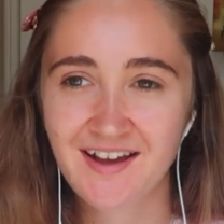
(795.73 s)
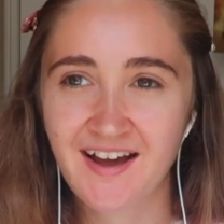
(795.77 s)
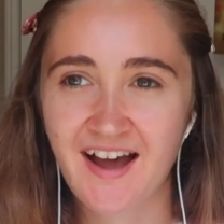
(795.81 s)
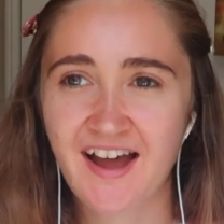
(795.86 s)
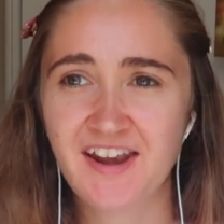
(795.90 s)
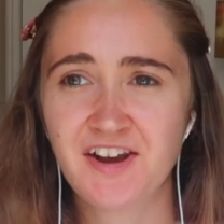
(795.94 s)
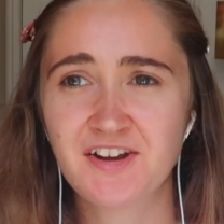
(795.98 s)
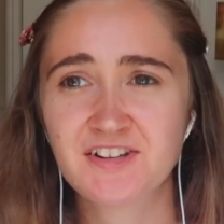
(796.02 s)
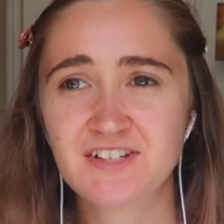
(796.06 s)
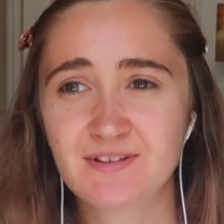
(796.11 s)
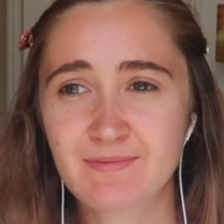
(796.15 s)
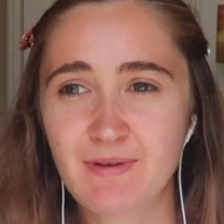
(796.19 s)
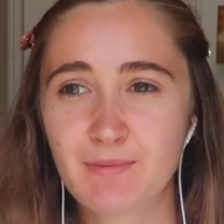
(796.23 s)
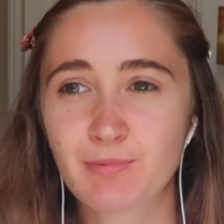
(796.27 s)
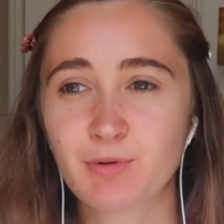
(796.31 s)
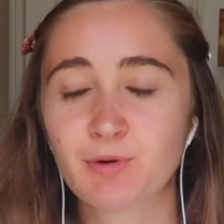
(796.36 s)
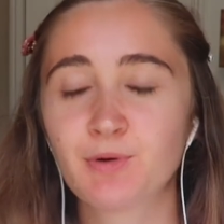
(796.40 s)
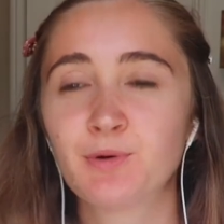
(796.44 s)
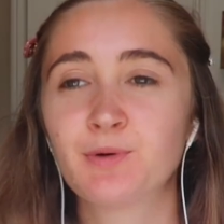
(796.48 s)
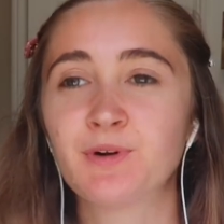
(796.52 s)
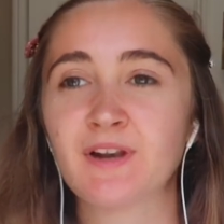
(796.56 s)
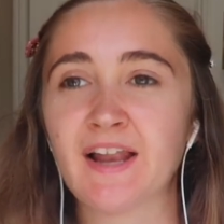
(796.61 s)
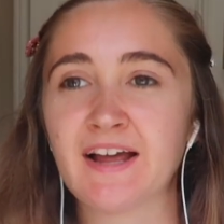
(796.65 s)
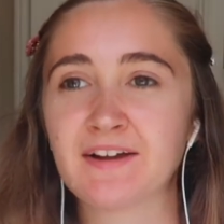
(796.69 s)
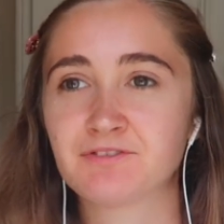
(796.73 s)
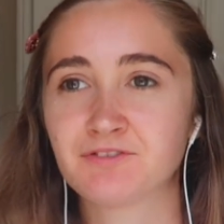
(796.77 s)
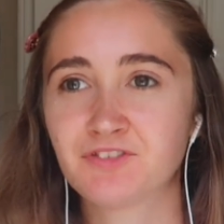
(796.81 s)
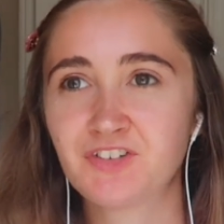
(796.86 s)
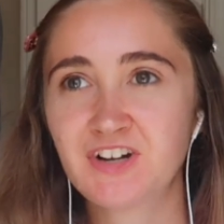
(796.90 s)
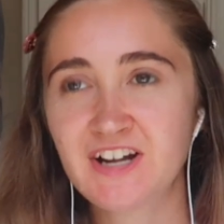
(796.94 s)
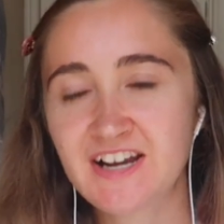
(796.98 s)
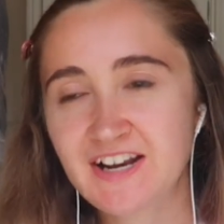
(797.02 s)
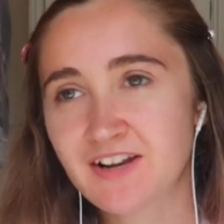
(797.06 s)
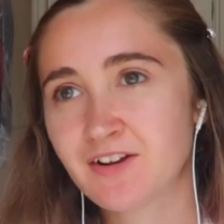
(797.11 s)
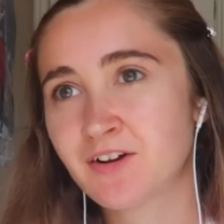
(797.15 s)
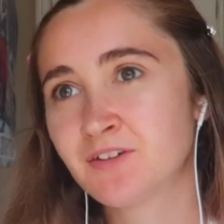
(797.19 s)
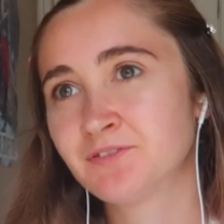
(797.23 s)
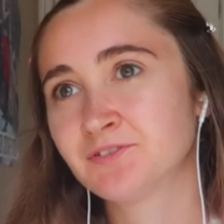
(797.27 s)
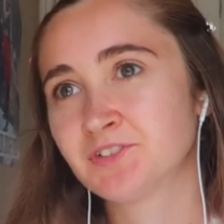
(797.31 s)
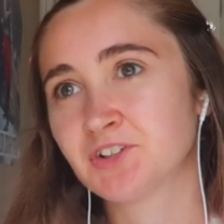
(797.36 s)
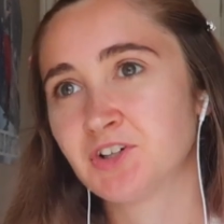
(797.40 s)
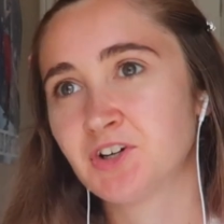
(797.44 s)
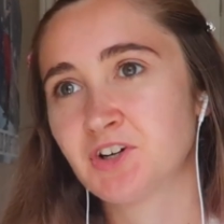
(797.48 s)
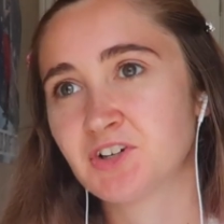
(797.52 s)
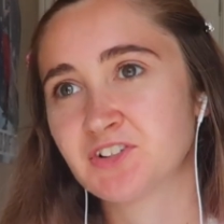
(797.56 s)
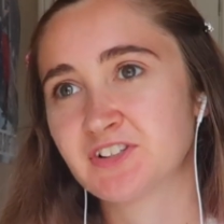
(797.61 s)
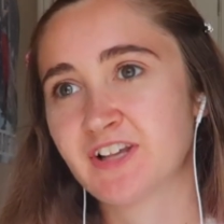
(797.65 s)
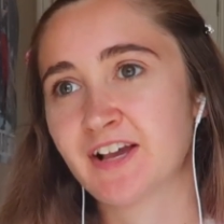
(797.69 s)
I know some people like really long
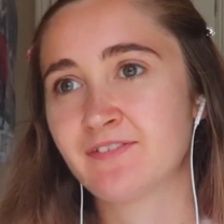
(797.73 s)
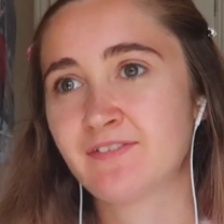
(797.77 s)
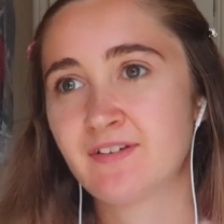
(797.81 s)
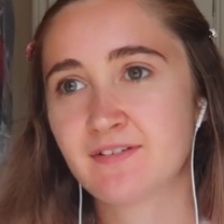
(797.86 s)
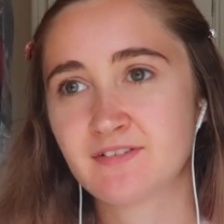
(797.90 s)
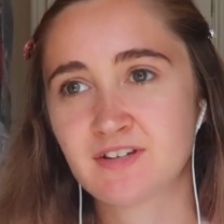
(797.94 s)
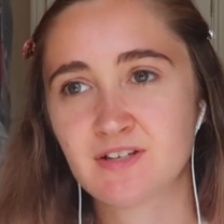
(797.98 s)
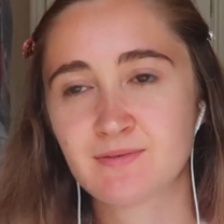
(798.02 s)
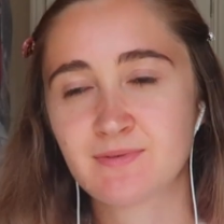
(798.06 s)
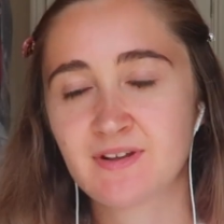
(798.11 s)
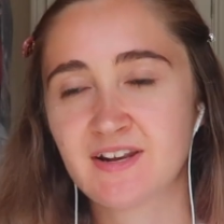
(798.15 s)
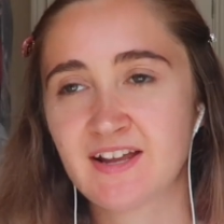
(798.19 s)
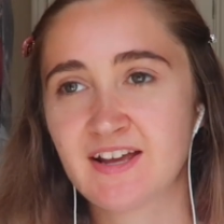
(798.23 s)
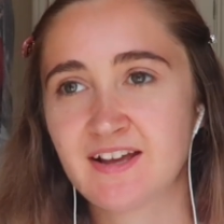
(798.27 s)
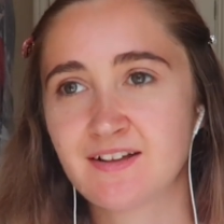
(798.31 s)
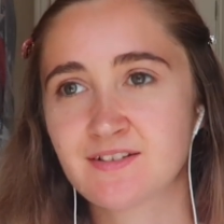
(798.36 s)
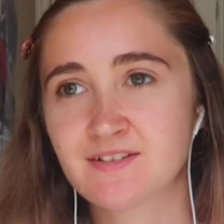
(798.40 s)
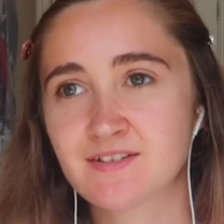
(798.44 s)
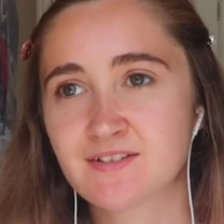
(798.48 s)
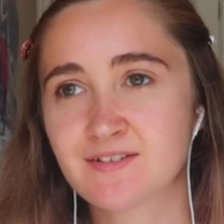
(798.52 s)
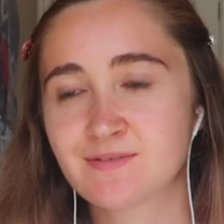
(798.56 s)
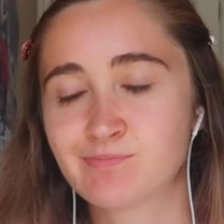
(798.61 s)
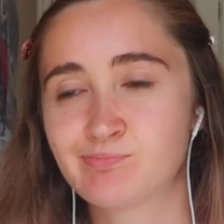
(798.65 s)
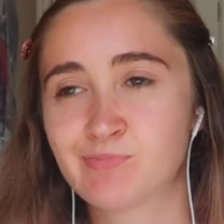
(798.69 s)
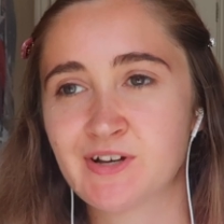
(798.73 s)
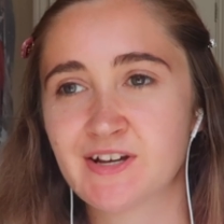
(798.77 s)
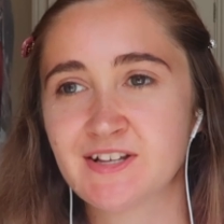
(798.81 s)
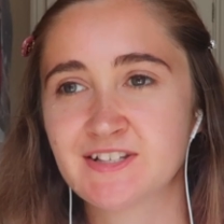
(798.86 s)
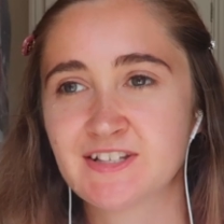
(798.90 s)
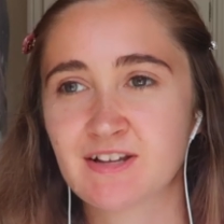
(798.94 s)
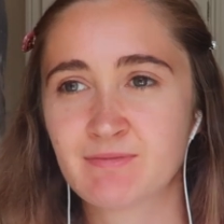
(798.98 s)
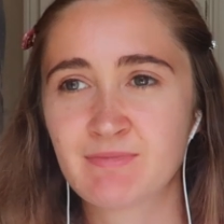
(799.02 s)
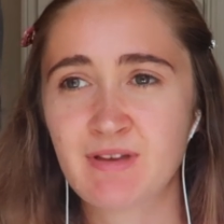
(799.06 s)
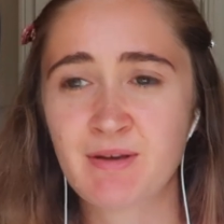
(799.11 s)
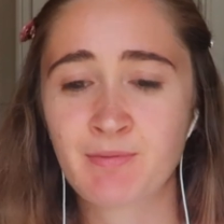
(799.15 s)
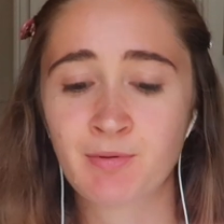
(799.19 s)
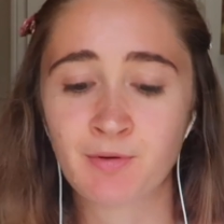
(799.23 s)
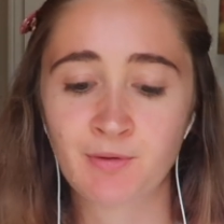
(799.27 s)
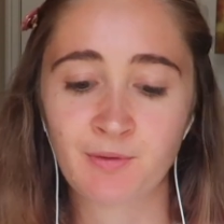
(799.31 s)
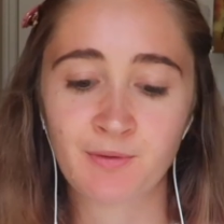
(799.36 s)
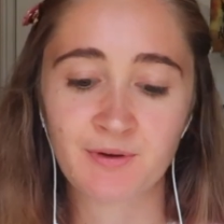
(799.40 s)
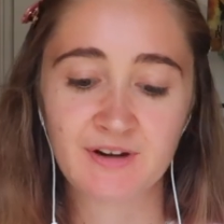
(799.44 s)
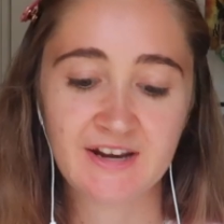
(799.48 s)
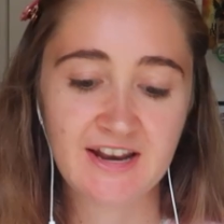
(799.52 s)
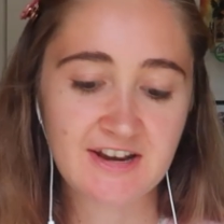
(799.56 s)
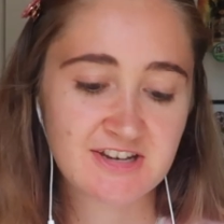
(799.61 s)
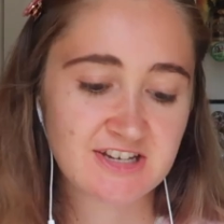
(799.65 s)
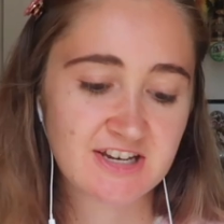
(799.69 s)
vlogs, like 50 minutes, but some people
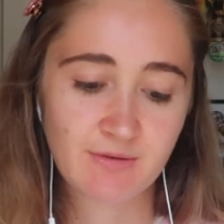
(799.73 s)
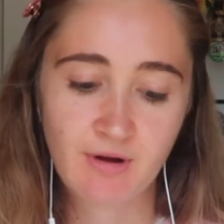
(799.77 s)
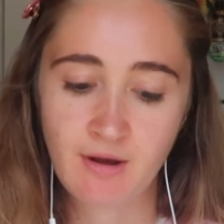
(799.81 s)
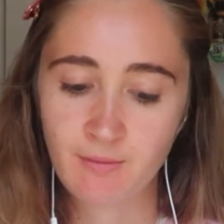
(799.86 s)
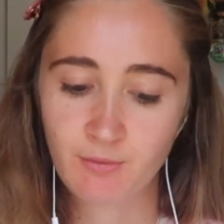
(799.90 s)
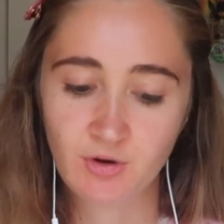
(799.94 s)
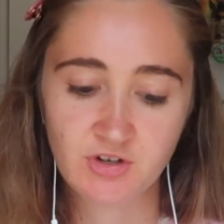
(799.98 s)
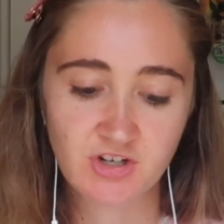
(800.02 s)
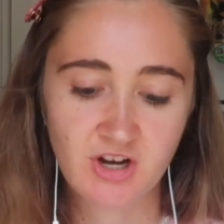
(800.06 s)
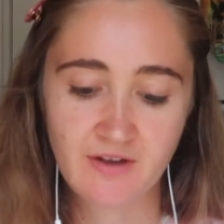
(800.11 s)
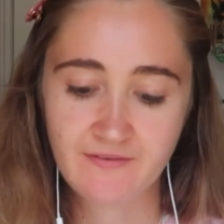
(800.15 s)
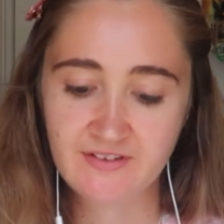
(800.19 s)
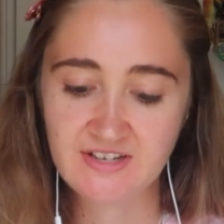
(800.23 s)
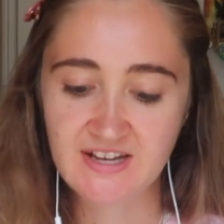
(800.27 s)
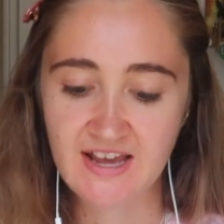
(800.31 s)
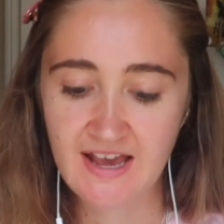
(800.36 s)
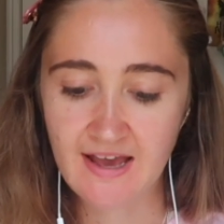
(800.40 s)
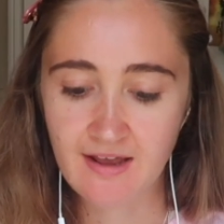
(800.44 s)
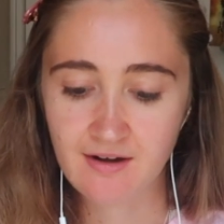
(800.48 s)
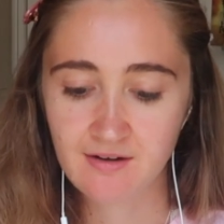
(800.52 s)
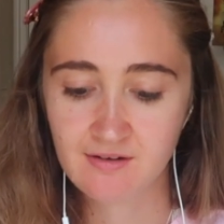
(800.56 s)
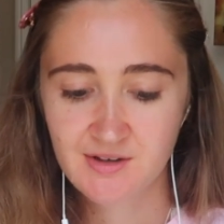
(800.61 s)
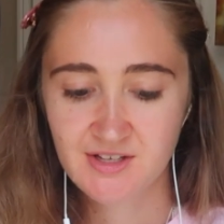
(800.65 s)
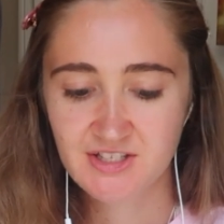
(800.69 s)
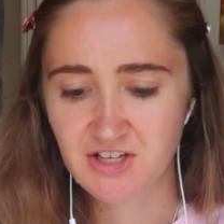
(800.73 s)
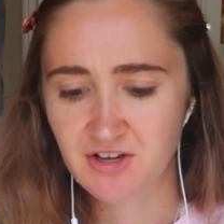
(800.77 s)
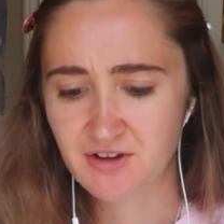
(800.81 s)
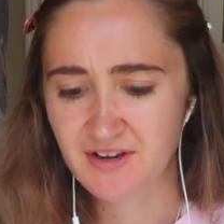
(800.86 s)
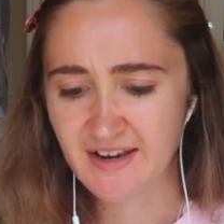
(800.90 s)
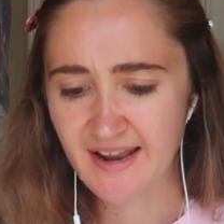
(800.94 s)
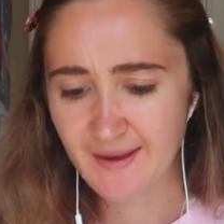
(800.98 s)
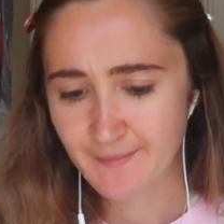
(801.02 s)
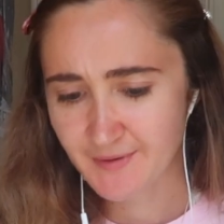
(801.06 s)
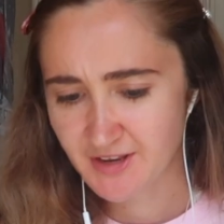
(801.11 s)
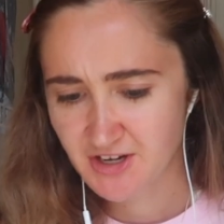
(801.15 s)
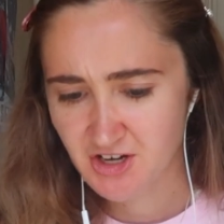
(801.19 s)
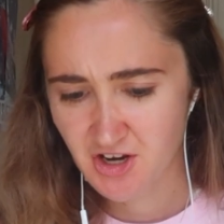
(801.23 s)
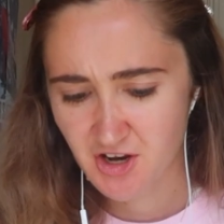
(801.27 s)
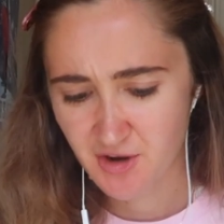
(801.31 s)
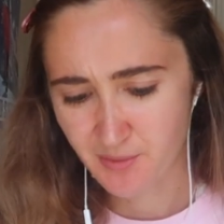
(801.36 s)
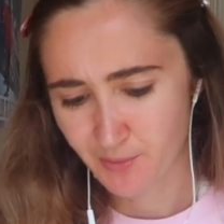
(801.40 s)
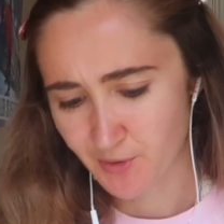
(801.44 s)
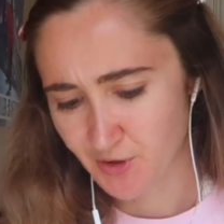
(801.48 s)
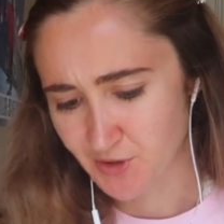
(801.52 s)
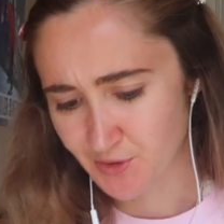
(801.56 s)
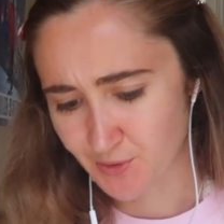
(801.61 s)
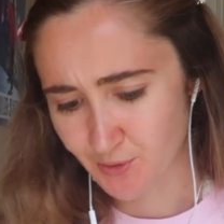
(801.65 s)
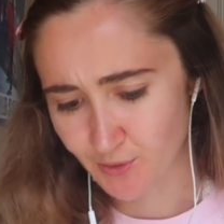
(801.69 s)
literally won't watch over 10. So let me know
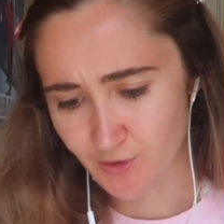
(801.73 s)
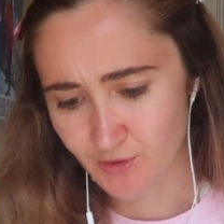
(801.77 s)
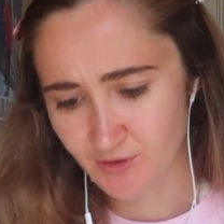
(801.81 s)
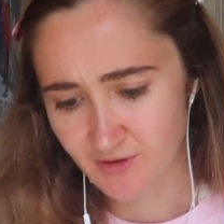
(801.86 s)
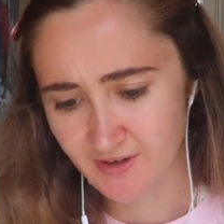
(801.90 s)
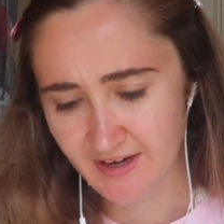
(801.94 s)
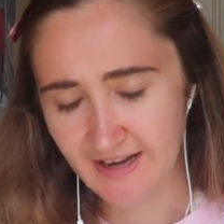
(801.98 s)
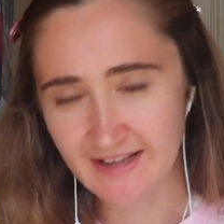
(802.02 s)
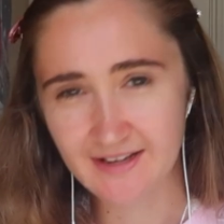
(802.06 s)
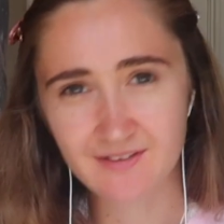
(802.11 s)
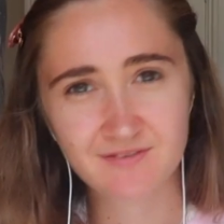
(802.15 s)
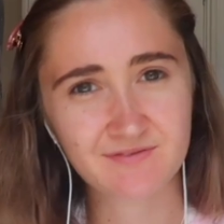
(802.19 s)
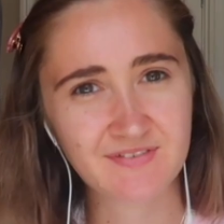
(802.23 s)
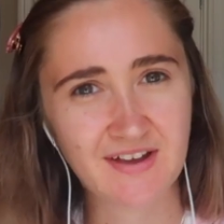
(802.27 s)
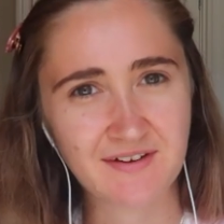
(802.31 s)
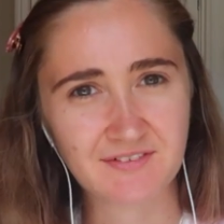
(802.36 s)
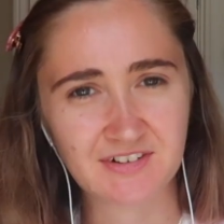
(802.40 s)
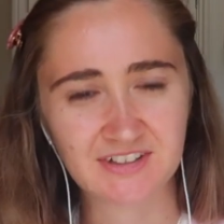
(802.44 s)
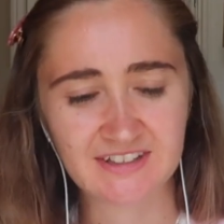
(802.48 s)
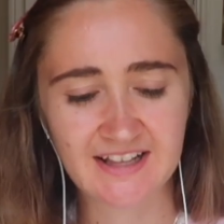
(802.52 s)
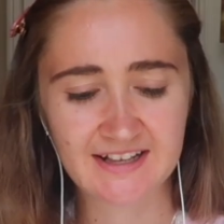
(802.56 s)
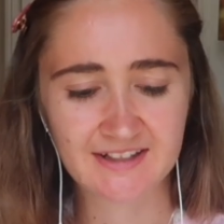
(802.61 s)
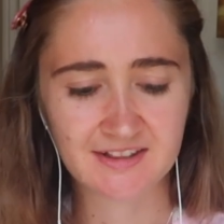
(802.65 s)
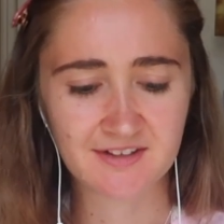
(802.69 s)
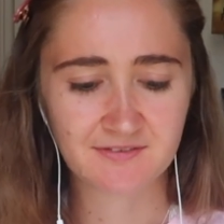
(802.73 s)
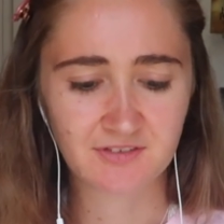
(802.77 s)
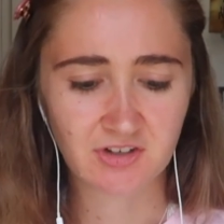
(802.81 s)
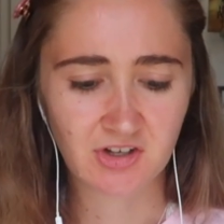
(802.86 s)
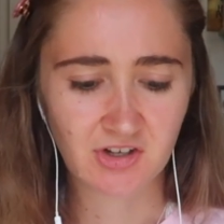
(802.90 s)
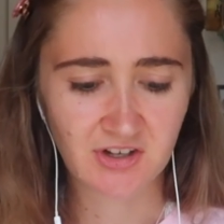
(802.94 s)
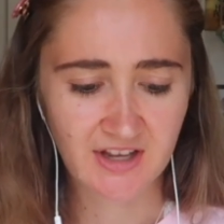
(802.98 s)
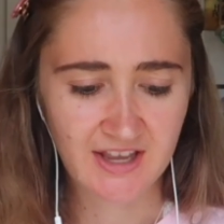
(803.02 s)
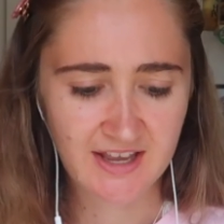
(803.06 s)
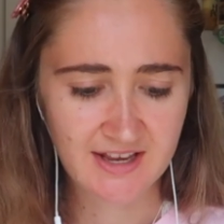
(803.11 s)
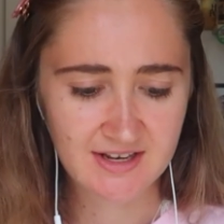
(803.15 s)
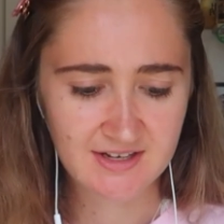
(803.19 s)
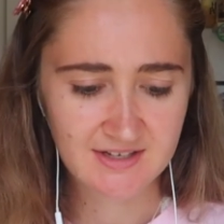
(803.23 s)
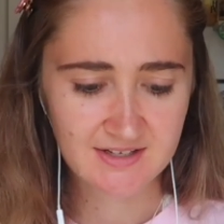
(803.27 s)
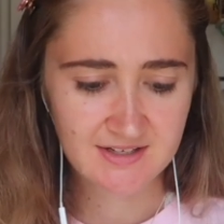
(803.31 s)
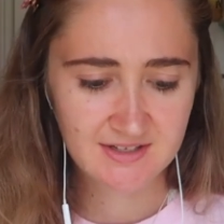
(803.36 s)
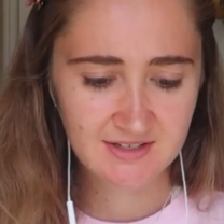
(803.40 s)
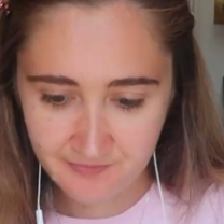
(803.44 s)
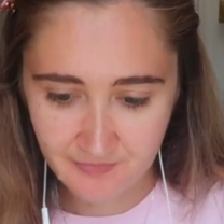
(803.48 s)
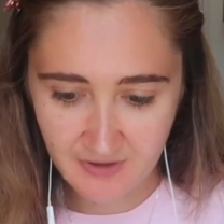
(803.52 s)
what your like favorite length of vlog is.